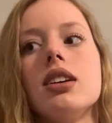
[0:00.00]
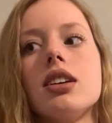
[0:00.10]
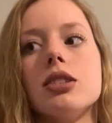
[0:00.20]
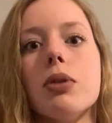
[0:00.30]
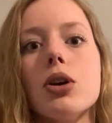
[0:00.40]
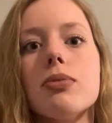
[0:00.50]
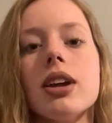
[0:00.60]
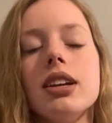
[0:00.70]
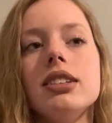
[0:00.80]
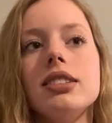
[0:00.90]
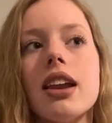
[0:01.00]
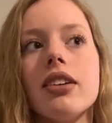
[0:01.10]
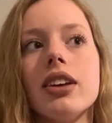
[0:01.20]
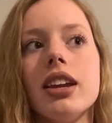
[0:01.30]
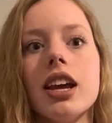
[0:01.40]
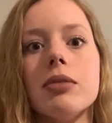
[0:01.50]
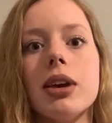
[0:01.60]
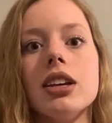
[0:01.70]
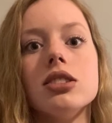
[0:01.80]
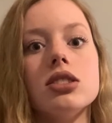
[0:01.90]
Because Pokemon is technically an
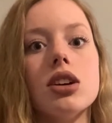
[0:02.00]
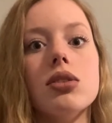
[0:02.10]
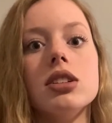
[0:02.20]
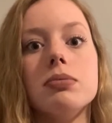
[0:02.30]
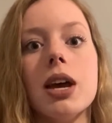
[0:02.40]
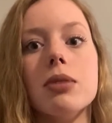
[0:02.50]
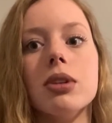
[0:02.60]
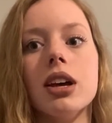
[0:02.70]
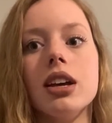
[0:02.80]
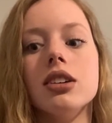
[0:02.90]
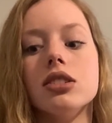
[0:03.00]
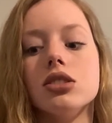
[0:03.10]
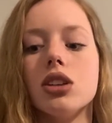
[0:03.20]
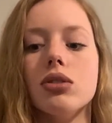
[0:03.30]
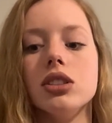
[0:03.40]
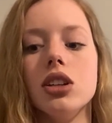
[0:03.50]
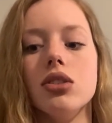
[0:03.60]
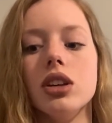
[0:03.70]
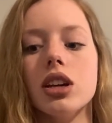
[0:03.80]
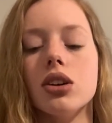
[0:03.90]
anime. So is Beyblade, so is
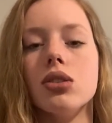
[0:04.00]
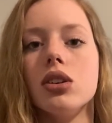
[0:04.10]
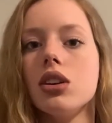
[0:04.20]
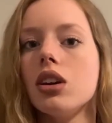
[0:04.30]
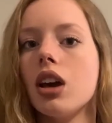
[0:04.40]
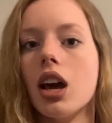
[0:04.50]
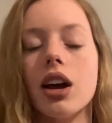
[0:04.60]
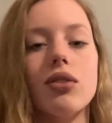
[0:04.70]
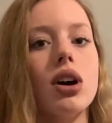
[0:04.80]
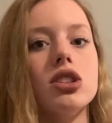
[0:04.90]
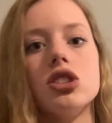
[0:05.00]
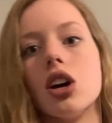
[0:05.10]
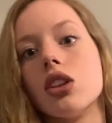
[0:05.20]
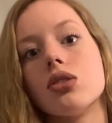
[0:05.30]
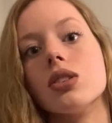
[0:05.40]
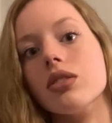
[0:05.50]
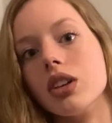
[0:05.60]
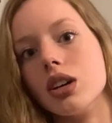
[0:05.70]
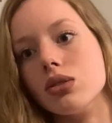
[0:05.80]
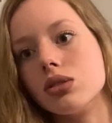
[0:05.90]
Yu-Gi-Oh! And I've watched all 3 of
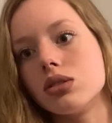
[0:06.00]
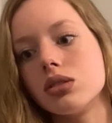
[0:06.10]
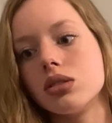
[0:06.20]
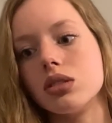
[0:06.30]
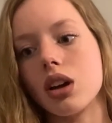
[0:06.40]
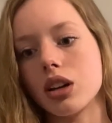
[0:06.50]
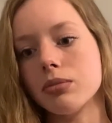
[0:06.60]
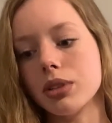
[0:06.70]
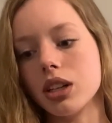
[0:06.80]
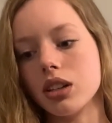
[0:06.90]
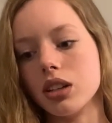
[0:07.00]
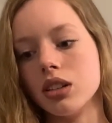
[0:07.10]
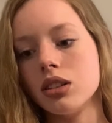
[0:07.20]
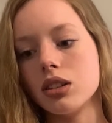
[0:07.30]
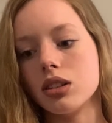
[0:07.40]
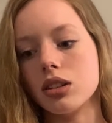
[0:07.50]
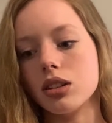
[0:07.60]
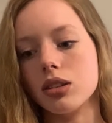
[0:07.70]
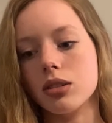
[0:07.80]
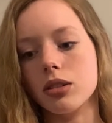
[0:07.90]
those. Not completely,
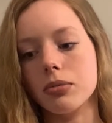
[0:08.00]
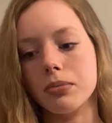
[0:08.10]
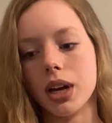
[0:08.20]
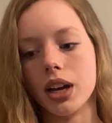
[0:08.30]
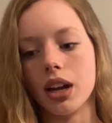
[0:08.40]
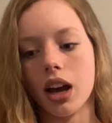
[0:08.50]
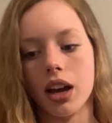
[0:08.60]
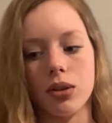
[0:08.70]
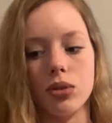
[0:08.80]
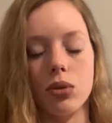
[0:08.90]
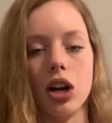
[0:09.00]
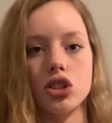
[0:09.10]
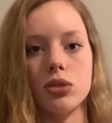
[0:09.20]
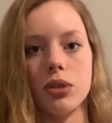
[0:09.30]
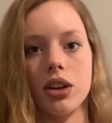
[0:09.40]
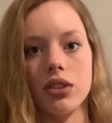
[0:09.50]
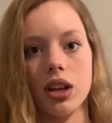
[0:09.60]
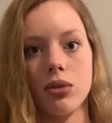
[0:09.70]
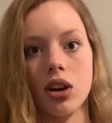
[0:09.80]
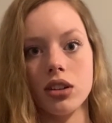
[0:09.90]
but I would watch them whenever they
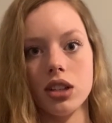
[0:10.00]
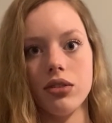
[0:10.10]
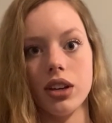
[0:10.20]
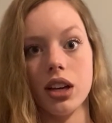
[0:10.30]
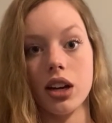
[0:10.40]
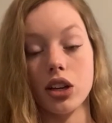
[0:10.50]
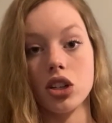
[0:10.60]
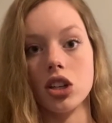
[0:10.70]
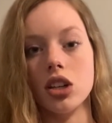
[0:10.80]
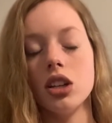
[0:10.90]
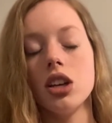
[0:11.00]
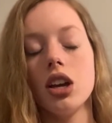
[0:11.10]
were on TV and I could.